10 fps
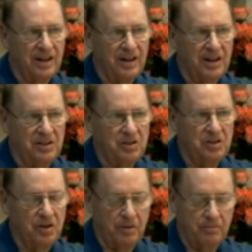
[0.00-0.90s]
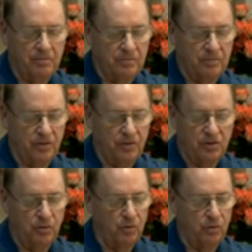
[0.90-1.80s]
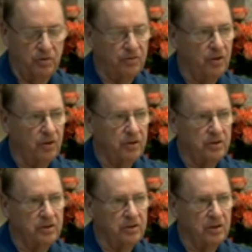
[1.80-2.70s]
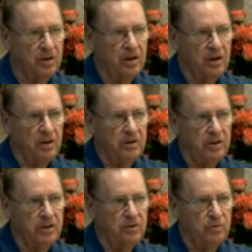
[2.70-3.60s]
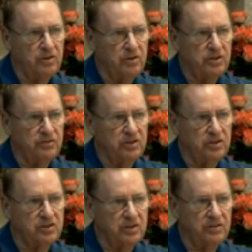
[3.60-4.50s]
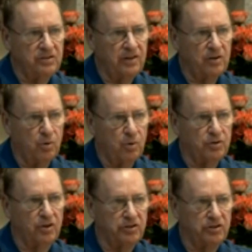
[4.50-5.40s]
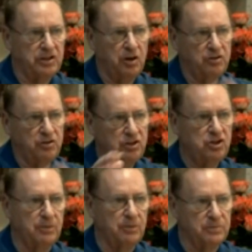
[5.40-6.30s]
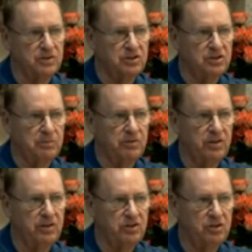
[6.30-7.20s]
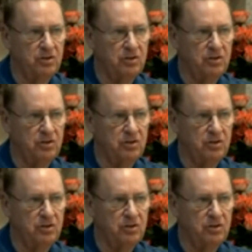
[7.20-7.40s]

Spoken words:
And first of all, you find that the redshift is in fact quantized. It goes in jumps, and some of these